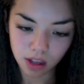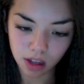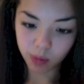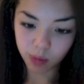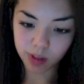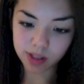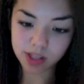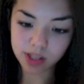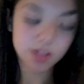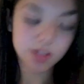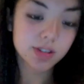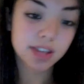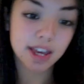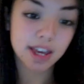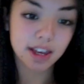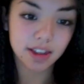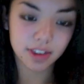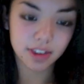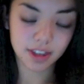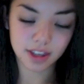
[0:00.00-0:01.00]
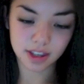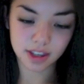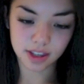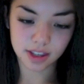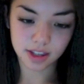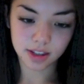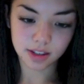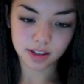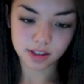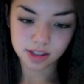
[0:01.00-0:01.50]
Once you take the
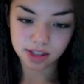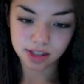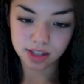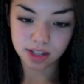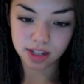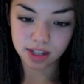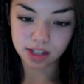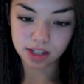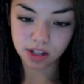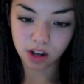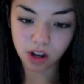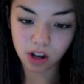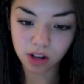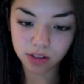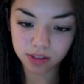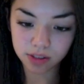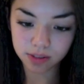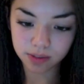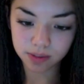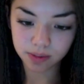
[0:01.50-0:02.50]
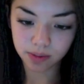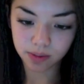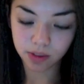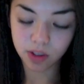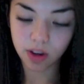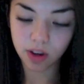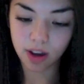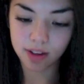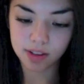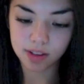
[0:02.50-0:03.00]
C's off,
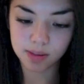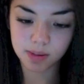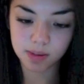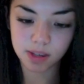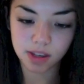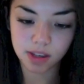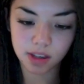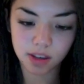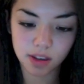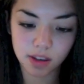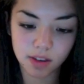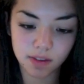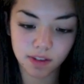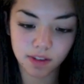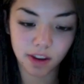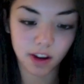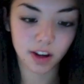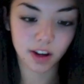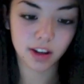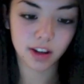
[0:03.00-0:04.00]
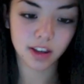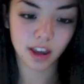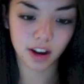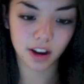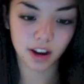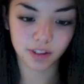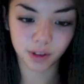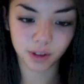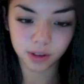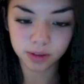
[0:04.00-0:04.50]
you have to be very
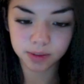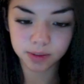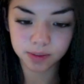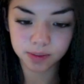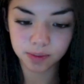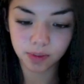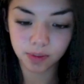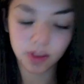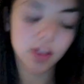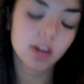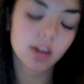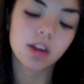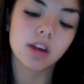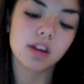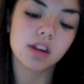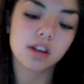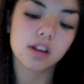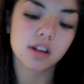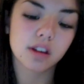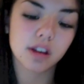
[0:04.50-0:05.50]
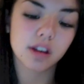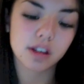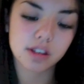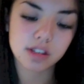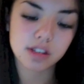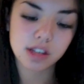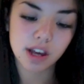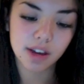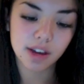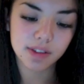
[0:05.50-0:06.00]
careful because
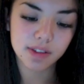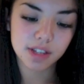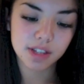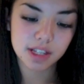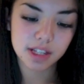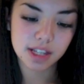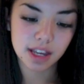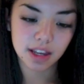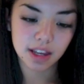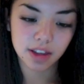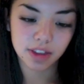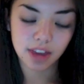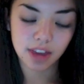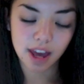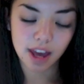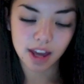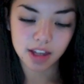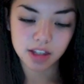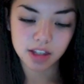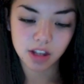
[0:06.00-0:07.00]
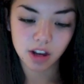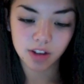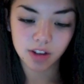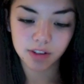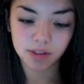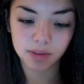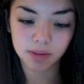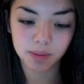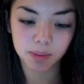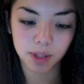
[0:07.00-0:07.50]
you have to take the S off,
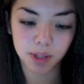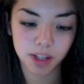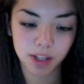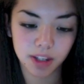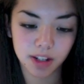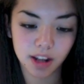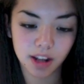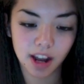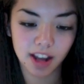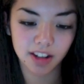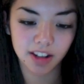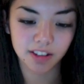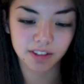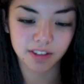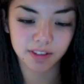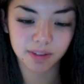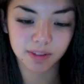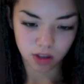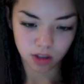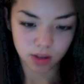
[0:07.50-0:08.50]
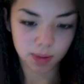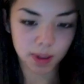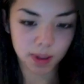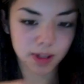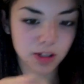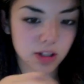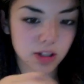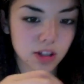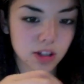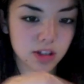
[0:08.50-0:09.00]
but kind of you
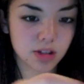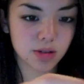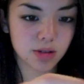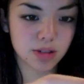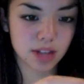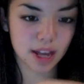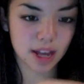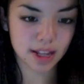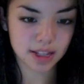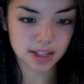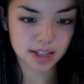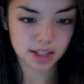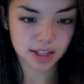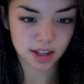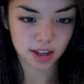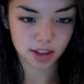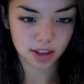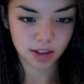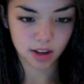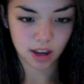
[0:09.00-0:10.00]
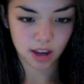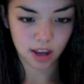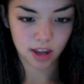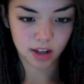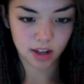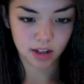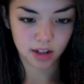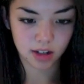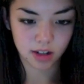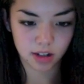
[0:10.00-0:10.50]
pinch the 2 sides together
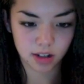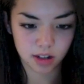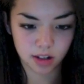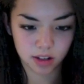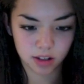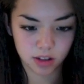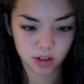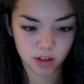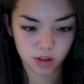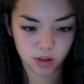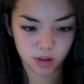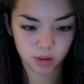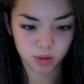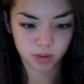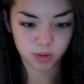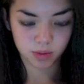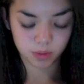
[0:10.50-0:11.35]
and you